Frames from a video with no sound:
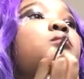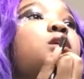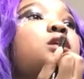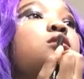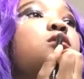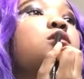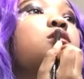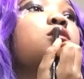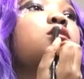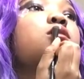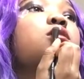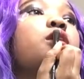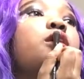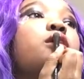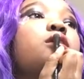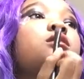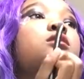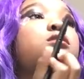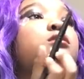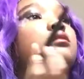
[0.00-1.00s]
I tried
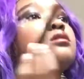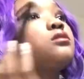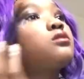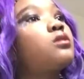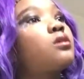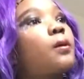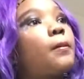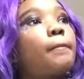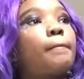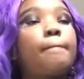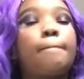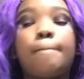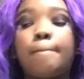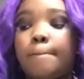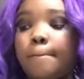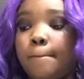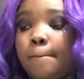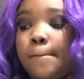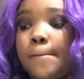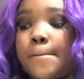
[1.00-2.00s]
this before
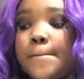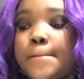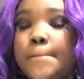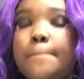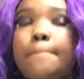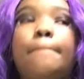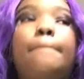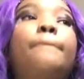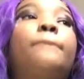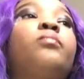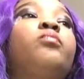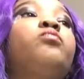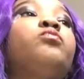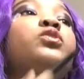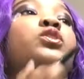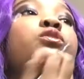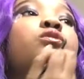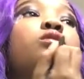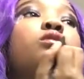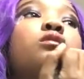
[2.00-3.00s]
and it
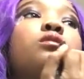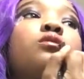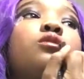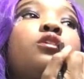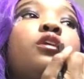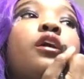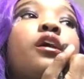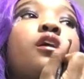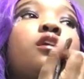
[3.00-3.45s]
always works.